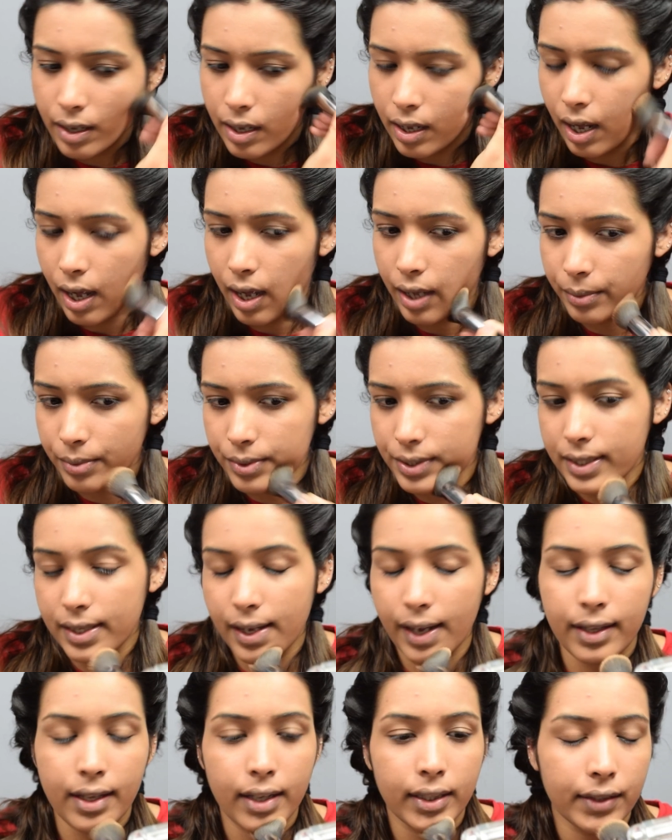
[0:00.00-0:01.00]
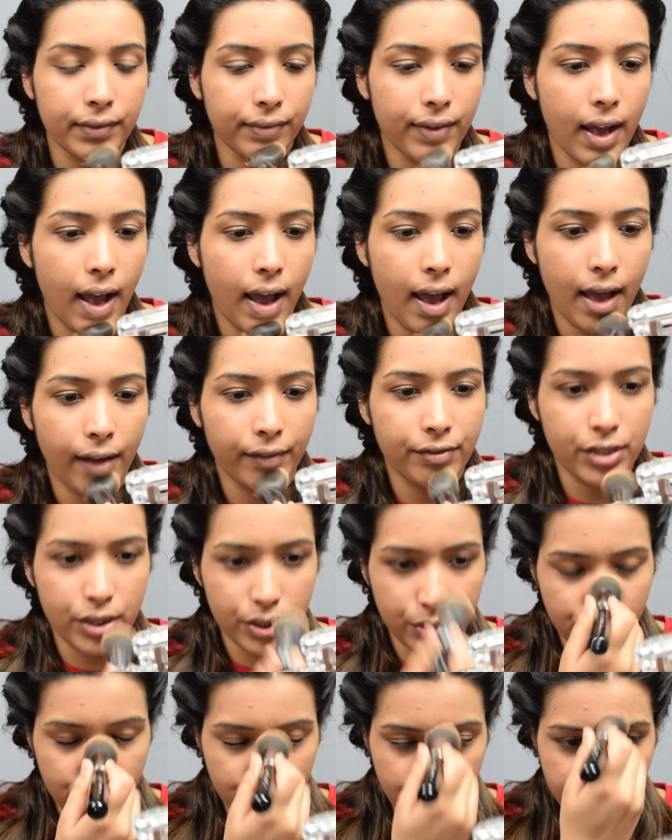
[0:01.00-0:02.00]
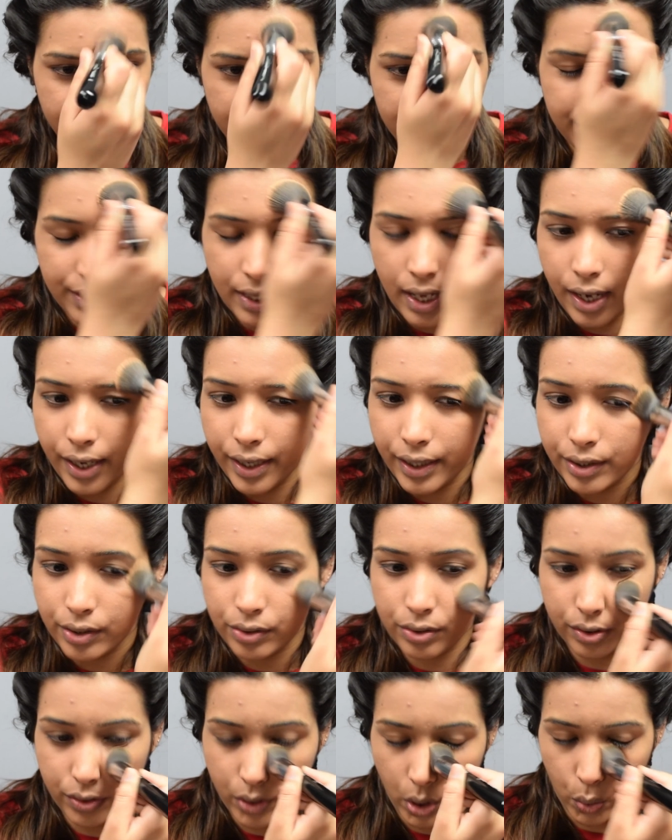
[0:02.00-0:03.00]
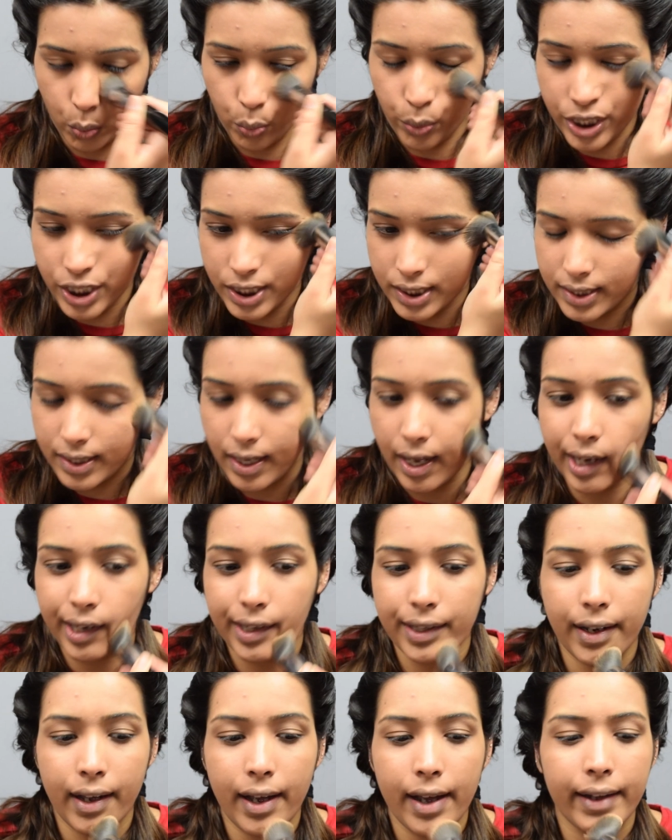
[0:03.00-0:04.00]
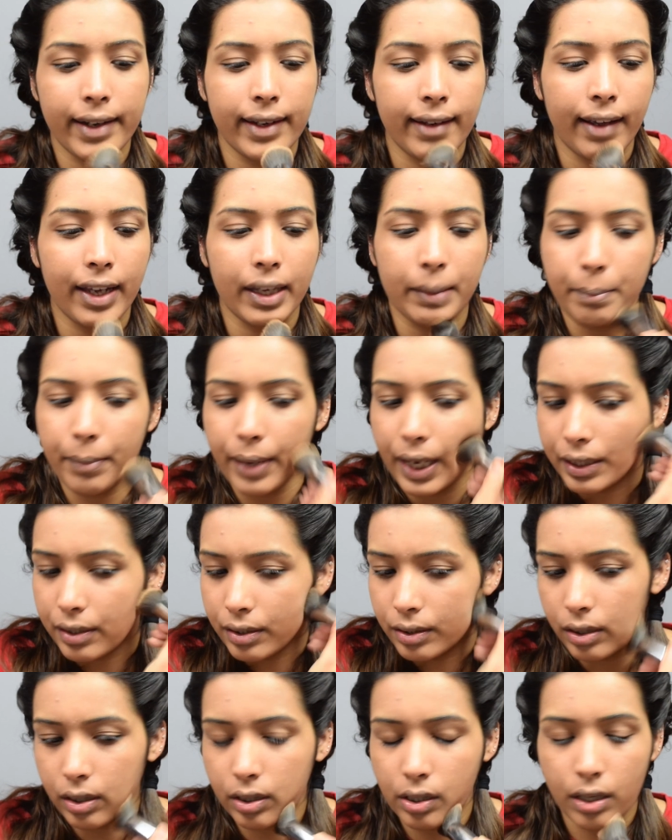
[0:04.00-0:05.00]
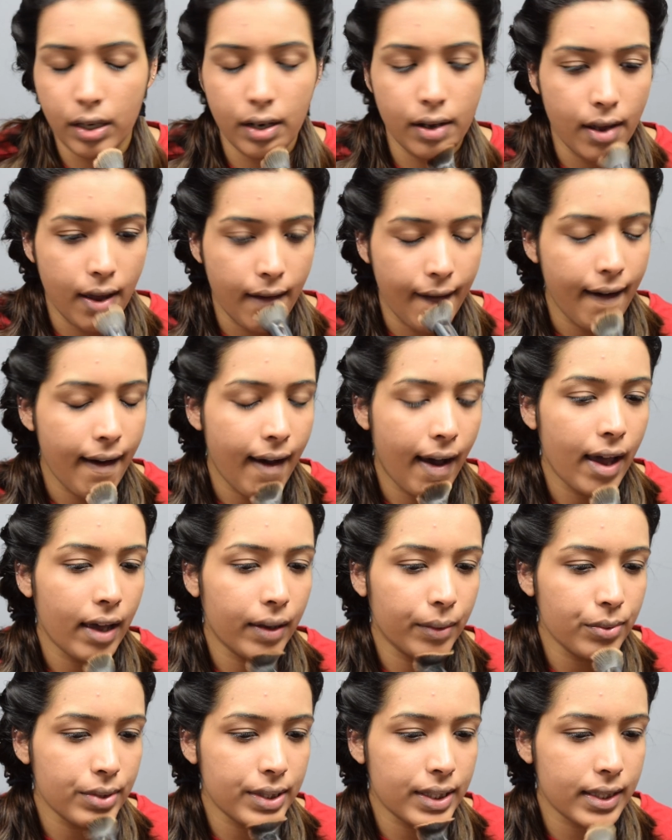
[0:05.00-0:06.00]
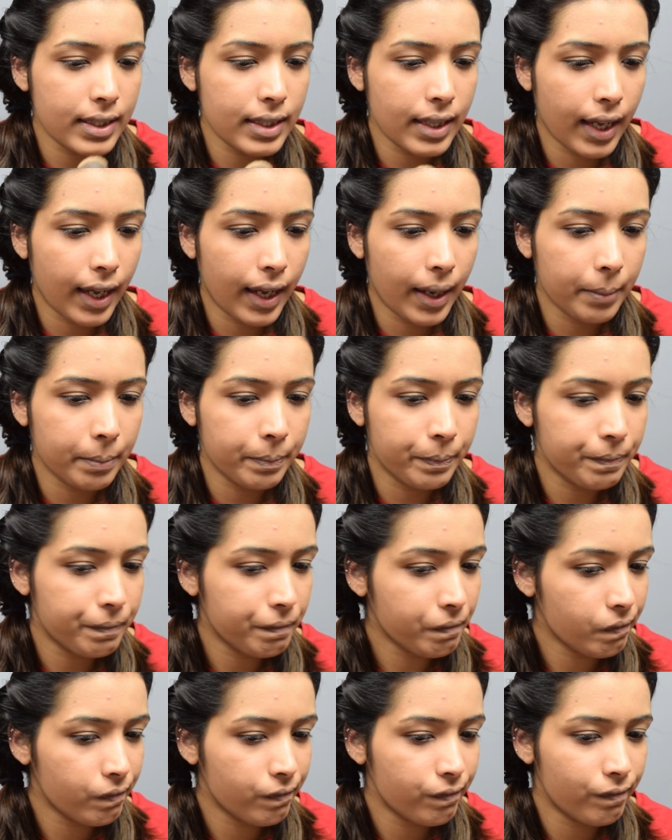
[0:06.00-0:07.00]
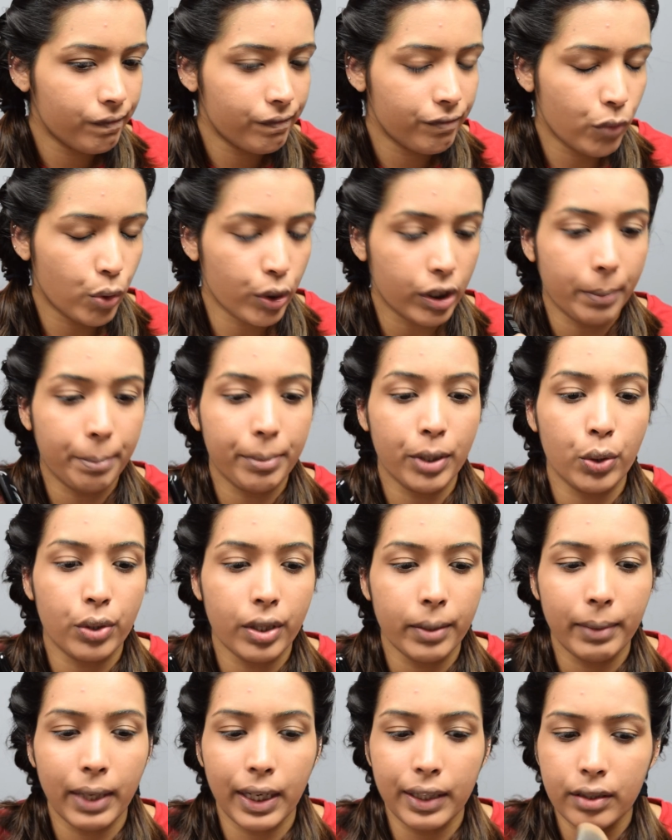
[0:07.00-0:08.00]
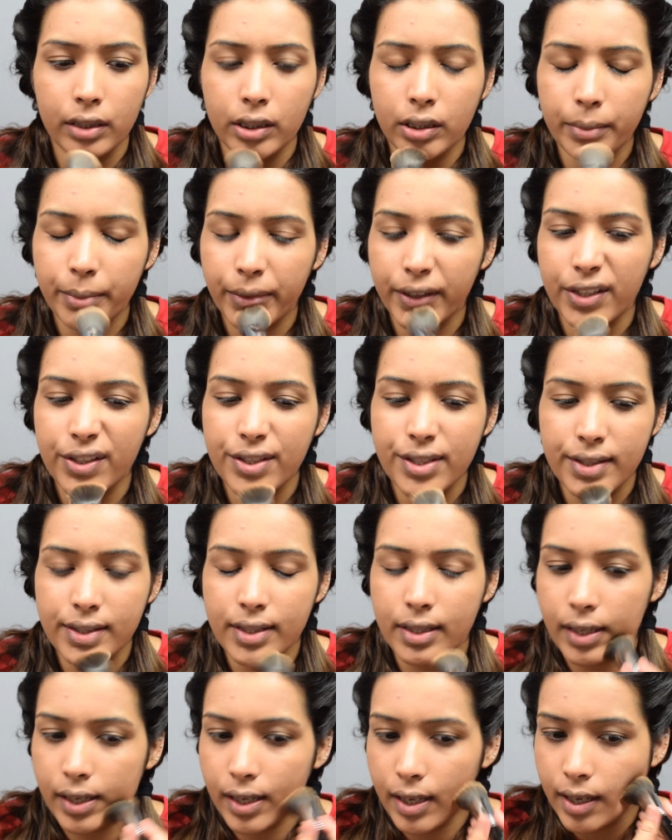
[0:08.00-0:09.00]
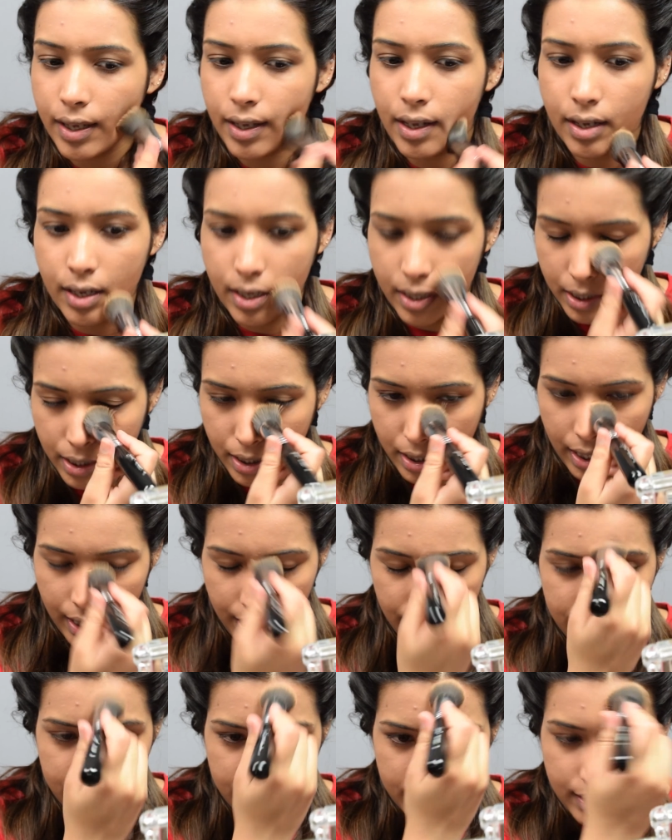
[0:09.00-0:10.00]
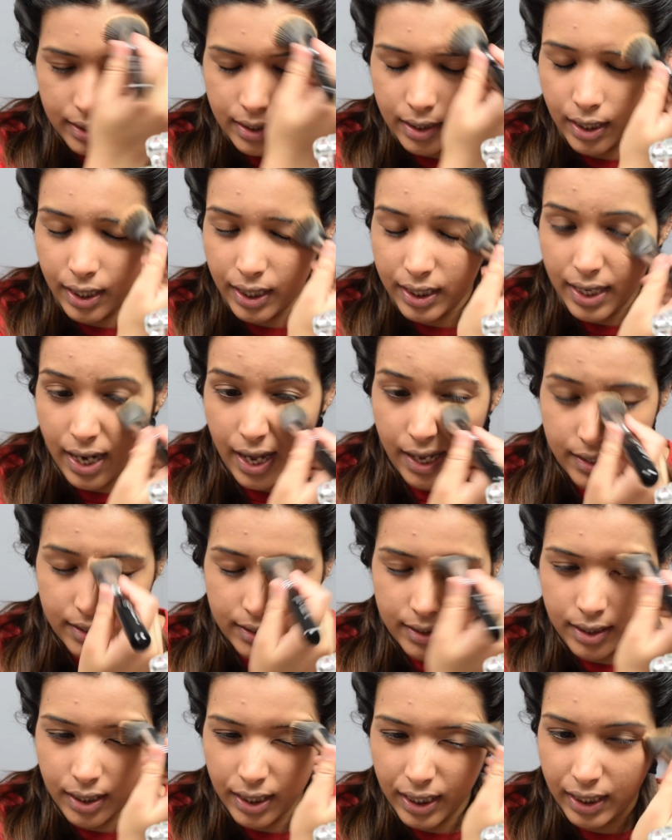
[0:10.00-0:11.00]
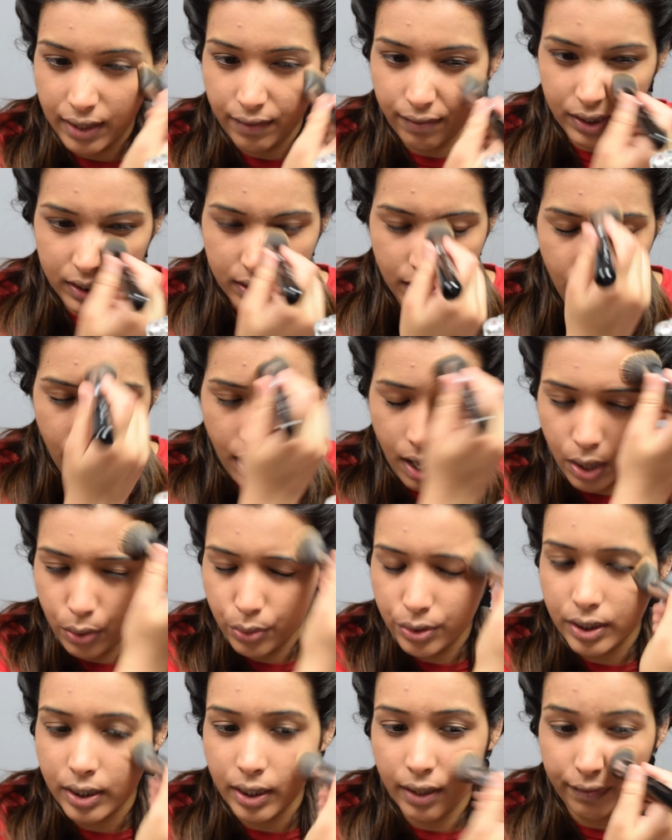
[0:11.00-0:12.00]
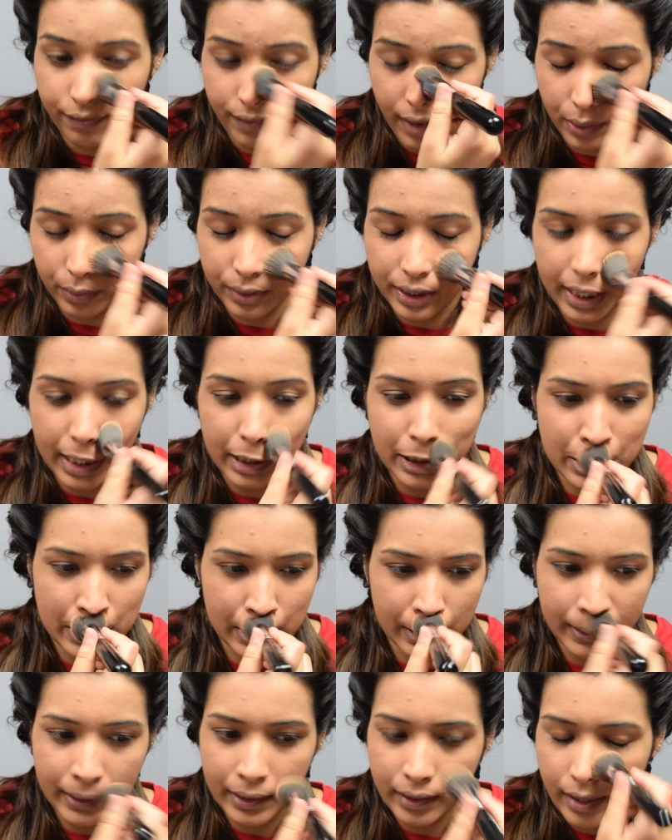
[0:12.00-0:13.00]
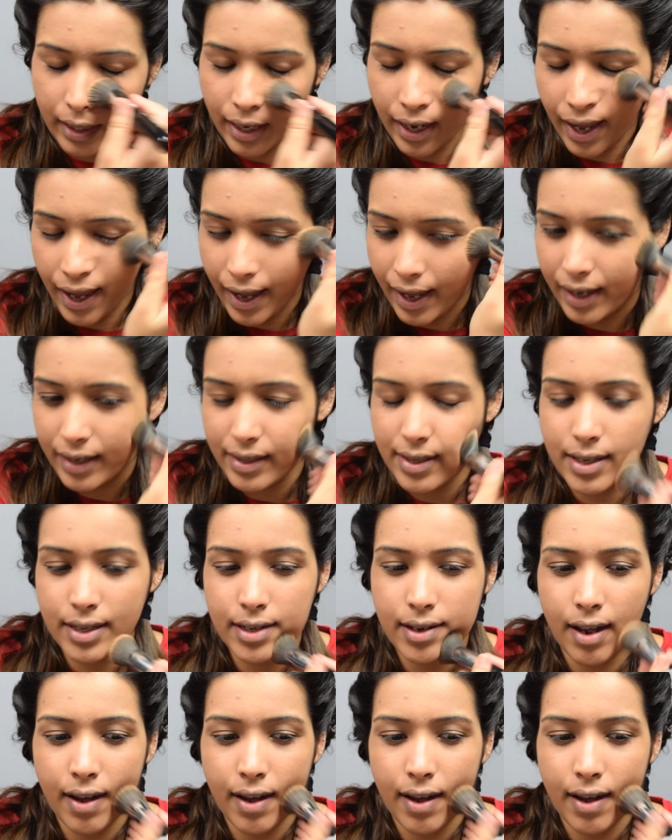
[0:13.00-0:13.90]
I would say that if I have to decide on which side I like better, I would say with a beauty blender, because it has evened out the foundation, and